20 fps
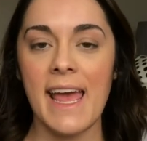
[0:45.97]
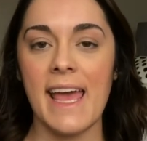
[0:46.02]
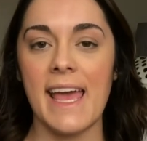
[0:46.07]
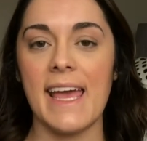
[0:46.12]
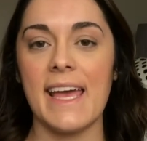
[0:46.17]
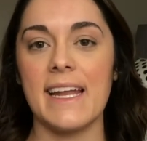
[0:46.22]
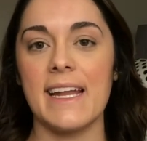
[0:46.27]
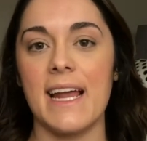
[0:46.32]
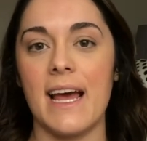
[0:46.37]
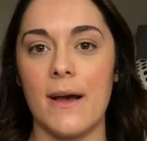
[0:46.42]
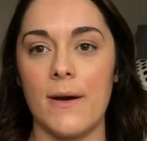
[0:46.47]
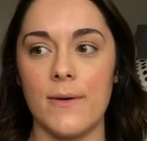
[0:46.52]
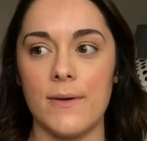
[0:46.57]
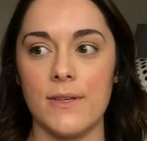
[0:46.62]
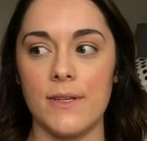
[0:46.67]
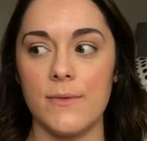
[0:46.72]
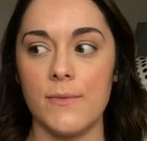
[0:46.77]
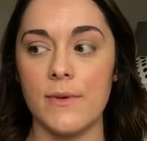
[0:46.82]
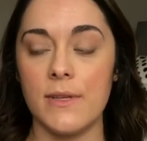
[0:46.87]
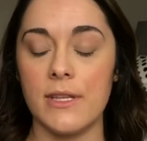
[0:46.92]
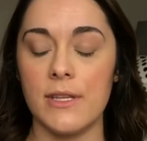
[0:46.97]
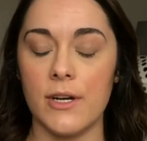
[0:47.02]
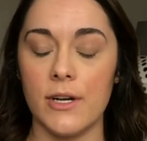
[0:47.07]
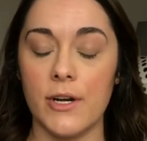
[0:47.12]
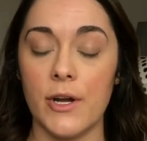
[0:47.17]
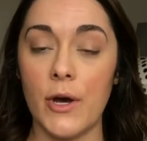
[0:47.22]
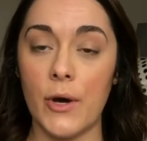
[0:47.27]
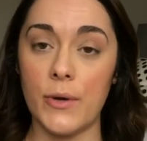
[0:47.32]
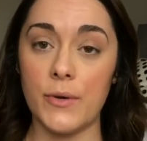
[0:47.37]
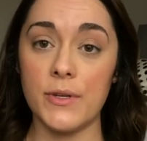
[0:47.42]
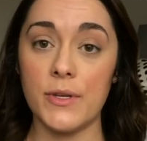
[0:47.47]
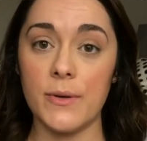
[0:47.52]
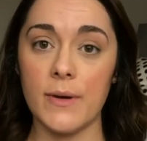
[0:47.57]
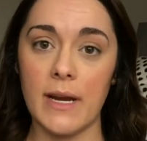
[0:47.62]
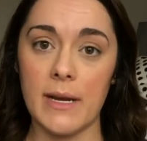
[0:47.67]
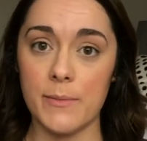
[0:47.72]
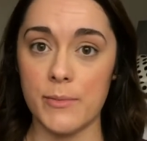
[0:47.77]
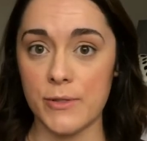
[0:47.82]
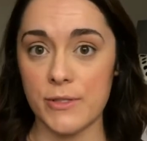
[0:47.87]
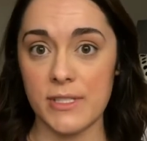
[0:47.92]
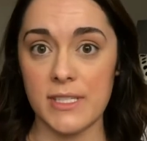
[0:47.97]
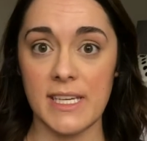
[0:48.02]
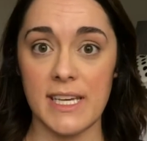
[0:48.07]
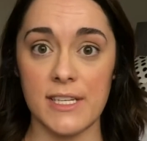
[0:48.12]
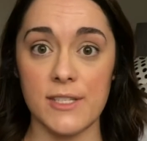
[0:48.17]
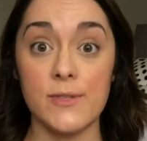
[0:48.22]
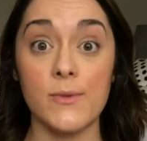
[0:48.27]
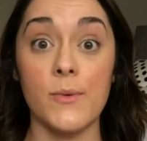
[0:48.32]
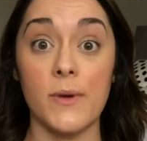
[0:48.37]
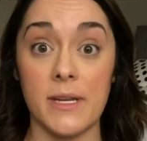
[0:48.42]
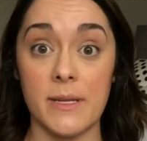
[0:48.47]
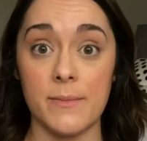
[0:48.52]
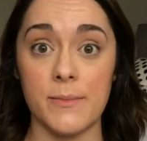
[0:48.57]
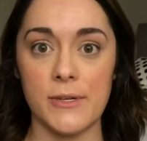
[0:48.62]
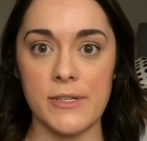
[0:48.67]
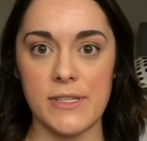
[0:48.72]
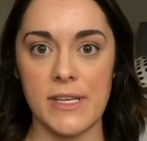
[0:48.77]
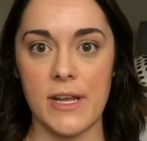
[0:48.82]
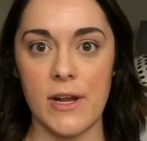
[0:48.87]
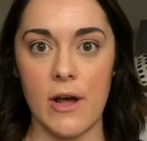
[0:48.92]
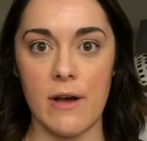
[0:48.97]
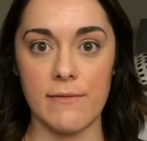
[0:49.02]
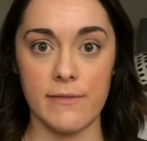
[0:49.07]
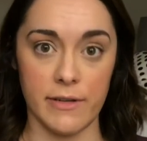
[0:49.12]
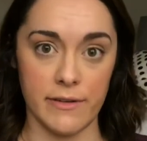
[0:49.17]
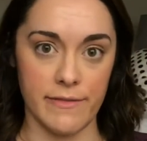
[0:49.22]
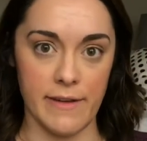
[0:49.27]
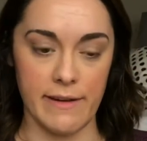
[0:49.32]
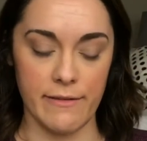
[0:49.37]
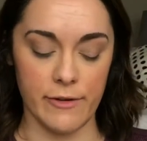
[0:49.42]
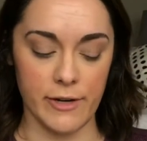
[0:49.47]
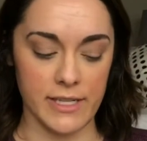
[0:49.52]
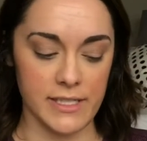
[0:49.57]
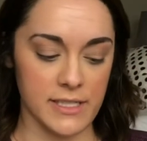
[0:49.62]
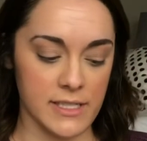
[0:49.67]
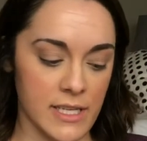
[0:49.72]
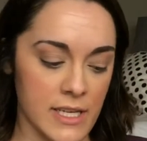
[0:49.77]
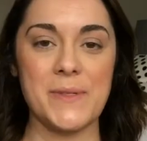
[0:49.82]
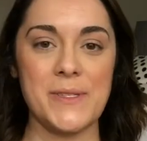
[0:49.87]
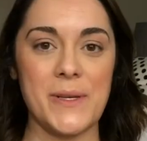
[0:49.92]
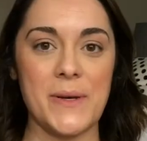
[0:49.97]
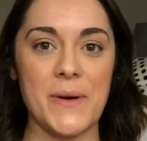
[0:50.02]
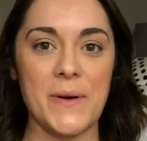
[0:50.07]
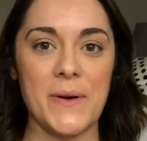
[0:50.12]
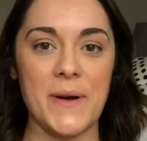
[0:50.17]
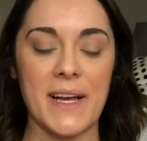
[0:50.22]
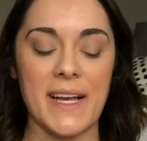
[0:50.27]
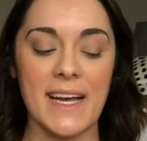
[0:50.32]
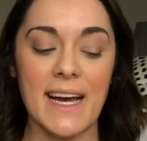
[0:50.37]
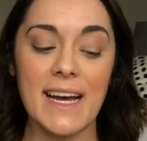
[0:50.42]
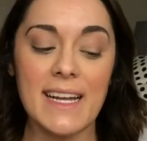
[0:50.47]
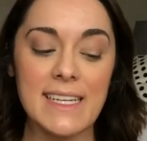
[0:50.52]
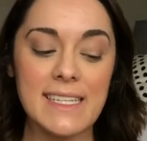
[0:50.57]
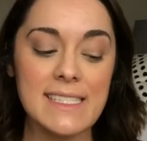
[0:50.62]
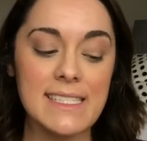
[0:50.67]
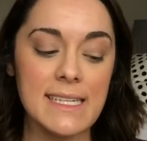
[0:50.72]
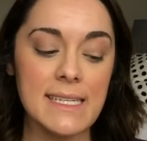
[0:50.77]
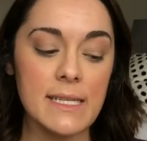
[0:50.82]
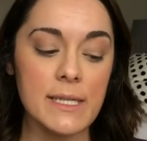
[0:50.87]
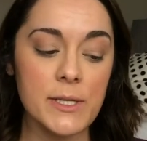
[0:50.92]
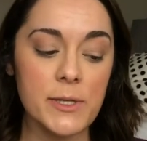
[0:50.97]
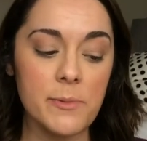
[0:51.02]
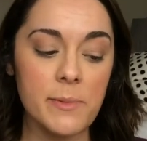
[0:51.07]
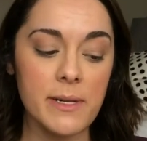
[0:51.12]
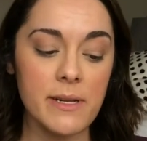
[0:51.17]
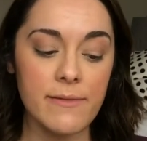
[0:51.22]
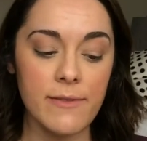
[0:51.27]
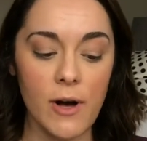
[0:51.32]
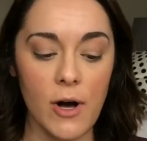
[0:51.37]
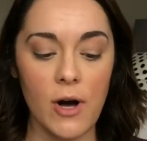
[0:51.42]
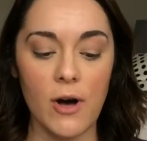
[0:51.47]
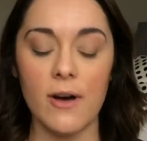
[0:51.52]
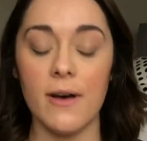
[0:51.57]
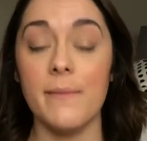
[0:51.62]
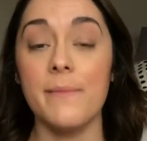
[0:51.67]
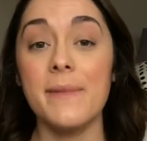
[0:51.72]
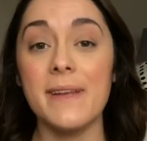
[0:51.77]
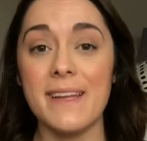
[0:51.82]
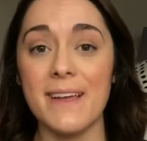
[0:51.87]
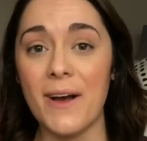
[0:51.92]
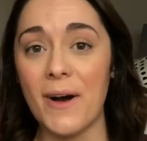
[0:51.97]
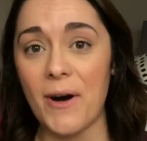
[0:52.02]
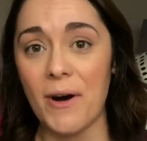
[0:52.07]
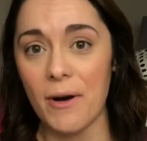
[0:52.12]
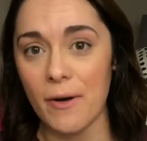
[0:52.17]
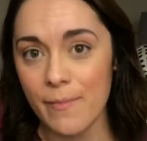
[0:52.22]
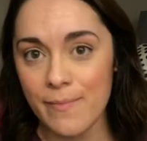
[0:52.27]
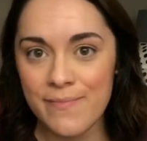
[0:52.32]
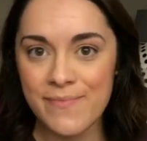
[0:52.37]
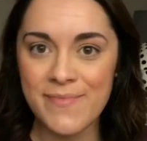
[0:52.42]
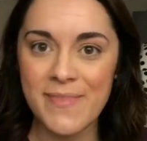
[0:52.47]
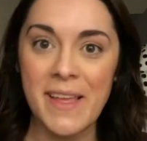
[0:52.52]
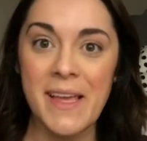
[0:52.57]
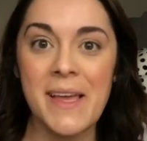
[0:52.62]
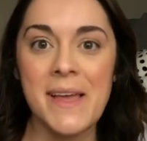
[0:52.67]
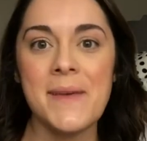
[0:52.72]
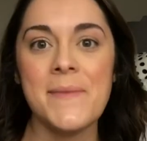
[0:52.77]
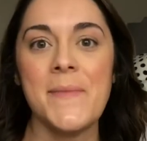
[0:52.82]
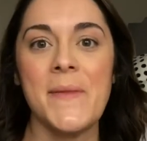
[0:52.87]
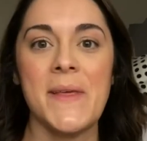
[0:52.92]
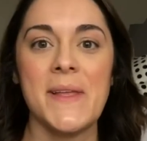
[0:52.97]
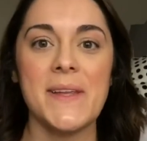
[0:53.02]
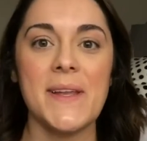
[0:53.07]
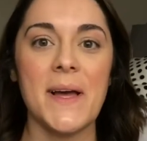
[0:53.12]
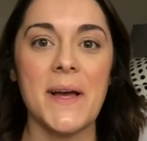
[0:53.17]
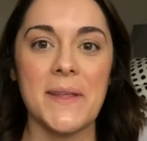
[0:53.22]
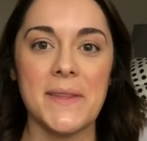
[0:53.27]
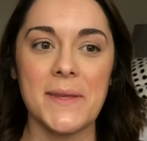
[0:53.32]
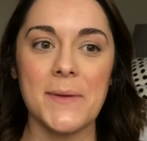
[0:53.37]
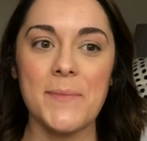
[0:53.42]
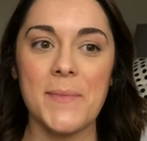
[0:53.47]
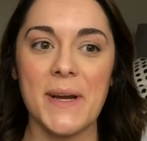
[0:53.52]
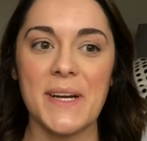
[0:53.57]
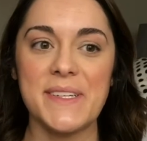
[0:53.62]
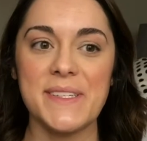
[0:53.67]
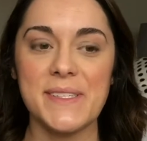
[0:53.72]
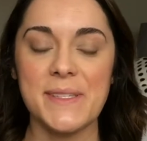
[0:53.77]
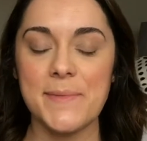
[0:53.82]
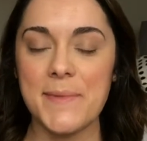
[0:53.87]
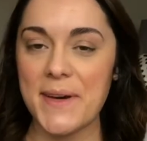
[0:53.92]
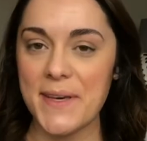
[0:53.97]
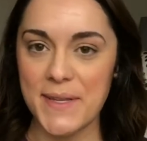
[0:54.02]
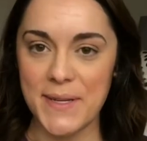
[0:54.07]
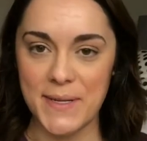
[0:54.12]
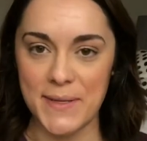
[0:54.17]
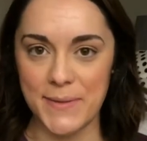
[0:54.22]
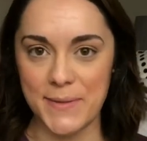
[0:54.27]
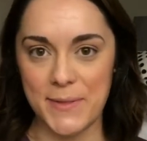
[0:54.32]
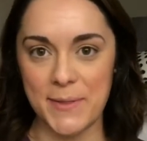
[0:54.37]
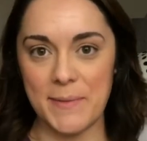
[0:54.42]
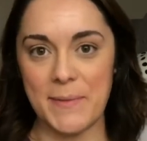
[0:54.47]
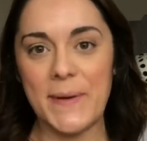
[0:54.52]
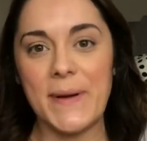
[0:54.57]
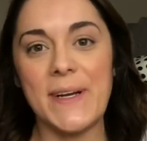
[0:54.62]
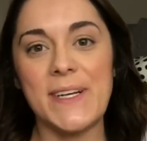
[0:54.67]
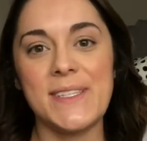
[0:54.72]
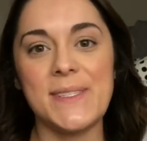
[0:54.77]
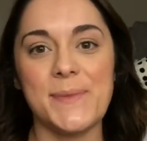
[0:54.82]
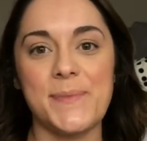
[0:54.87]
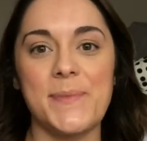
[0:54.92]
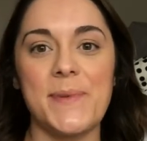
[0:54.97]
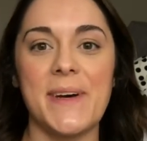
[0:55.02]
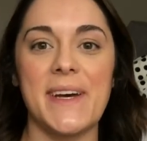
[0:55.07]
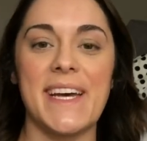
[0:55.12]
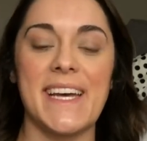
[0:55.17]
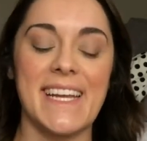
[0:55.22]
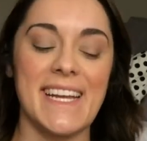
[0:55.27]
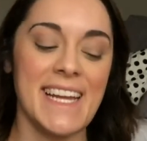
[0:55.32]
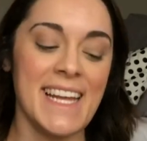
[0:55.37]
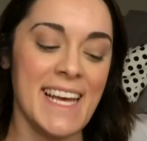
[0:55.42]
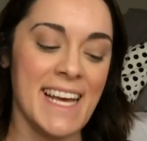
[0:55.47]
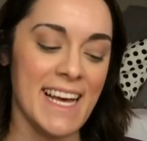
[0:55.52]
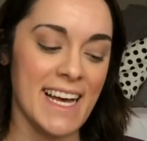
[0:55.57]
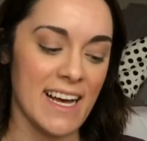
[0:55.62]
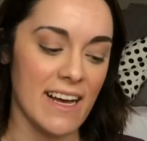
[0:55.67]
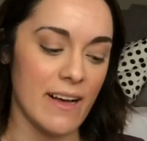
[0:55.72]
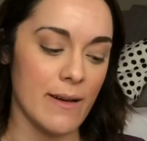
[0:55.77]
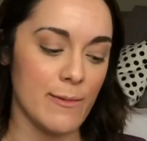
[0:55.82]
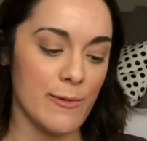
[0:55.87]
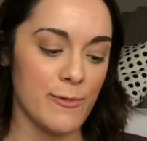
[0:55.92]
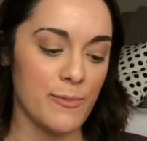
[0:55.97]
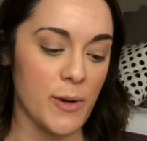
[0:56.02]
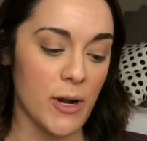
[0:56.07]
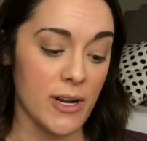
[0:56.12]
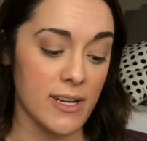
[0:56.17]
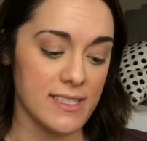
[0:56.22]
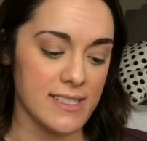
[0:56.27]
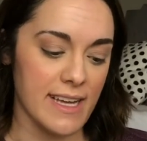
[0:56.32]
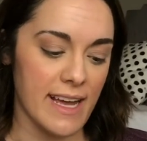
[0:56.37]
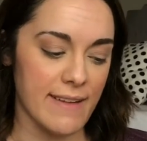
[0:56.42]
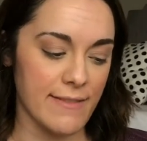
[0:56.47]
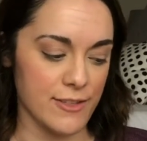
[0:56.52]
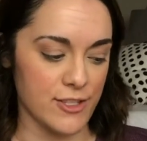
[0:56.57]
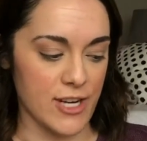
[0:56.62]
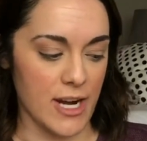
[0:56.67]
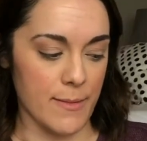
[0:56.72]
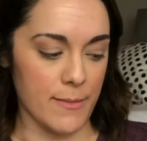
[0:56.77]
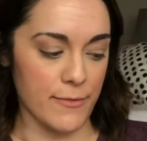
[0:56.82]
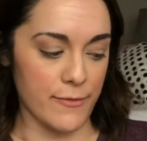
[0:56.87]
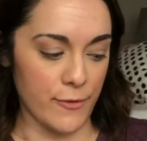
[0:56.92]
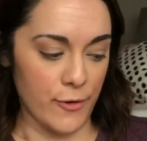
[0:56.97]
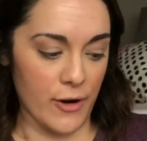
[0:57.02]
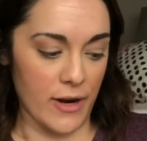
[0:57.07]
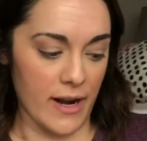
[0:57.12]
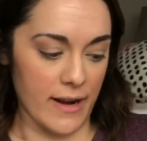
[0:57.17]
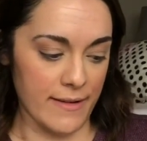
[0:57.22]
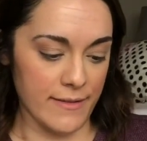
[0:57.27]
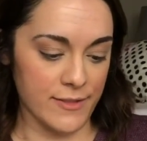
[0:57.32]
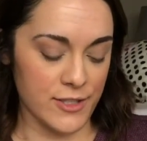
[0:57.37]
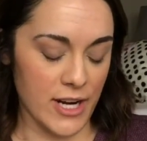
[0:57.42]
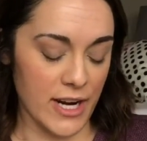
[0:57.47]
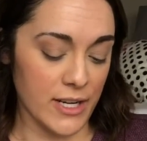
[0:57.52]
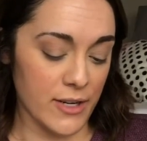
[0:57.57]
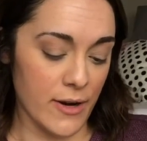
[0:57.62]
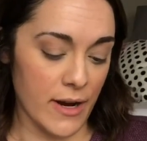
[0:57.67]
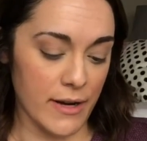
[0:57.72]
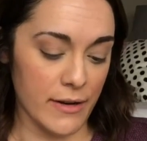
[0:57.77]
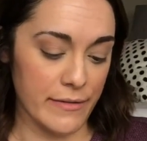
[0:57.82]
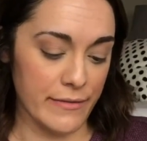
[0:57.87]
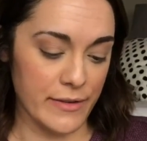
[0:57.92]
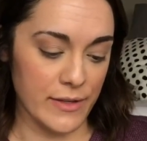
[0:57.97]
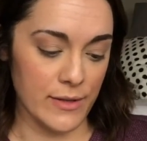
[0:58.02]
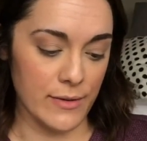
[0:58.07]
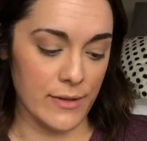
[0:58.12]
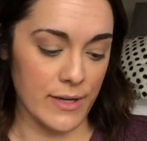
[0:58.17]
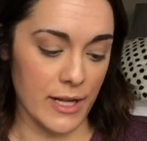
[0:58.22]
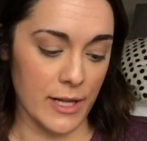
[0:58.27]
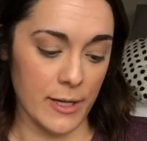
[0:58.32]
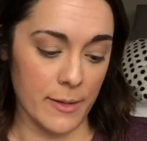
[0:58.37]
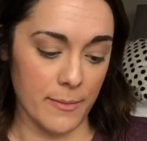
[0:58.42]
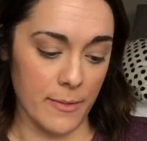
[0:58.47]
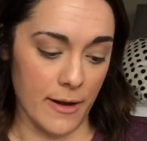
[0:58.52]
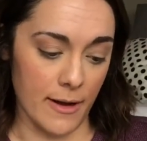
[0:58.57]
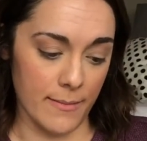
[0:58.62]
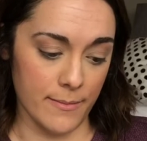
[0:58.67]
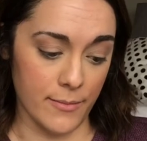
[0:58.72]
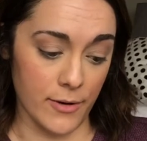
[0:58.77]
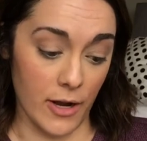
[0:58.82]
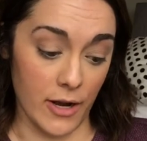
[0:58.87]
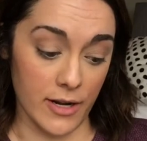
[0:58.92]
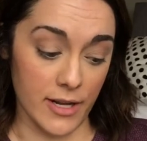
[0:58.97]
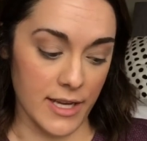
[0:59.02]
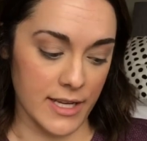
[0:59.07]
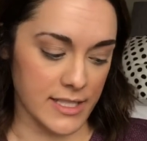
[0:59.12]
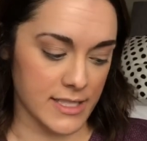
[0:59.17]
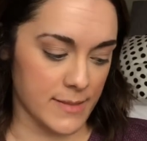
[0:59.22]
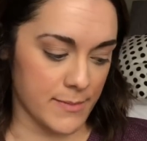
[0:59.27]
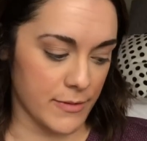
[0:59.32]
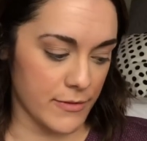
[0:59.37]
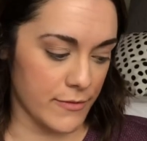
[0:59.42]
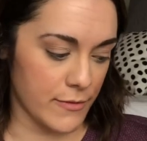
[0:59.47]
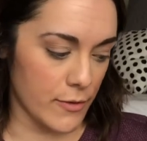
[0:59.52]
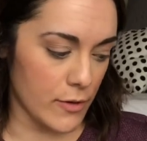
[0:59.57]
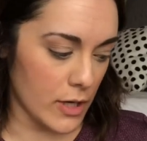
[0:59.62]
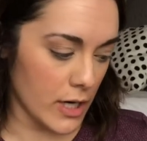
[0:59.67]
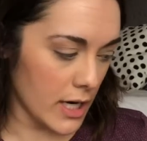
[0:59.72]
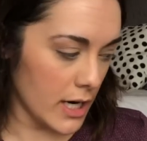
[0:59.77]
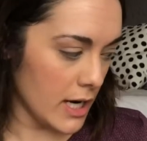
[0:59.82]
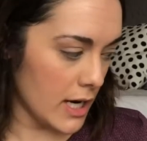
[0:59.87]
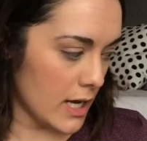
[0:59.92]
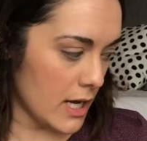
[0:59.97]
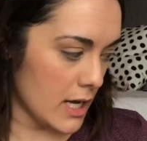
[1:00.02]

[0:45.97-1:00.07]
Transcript: and with their code you were able to get 20% off her favorites. So I kind of did a little bit of a mini haul, not compared to some other YouTubers, but of products I haven't tried before. I've tried quite a few Colourpop products before.